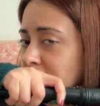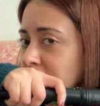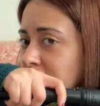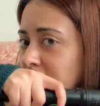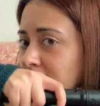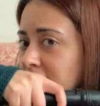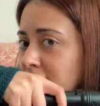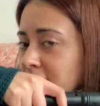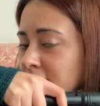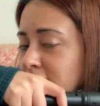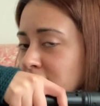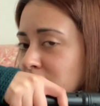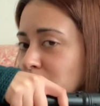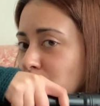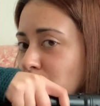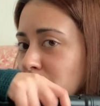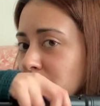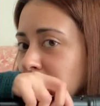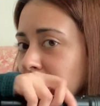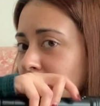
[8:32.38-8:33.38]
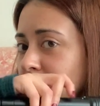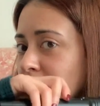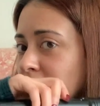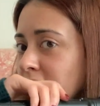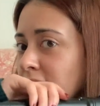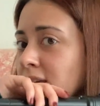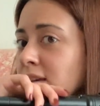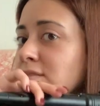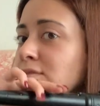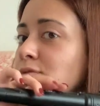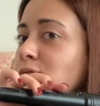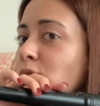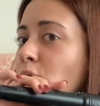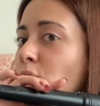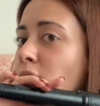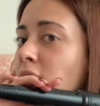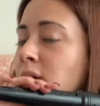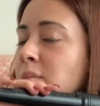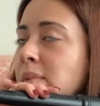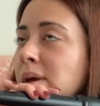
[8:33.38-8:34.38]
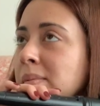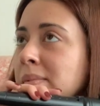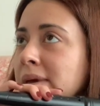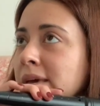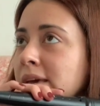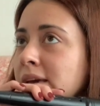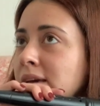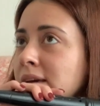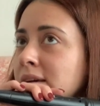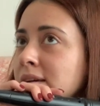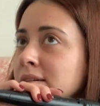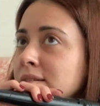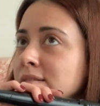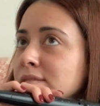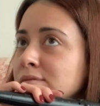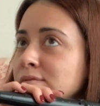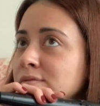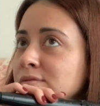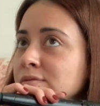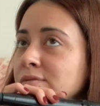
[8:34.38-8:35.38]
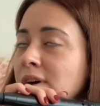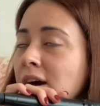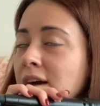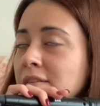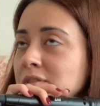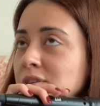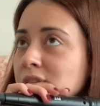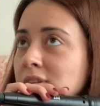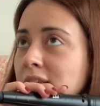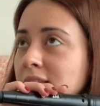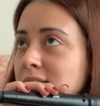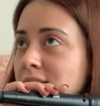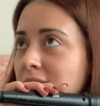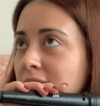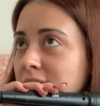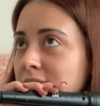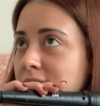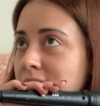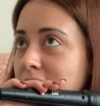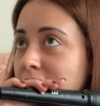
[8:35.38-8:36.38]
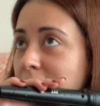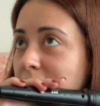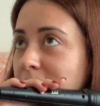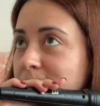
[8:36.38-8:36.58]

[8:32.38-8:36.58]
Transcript: And we're leaving it for maybe 5 to 10 seconds.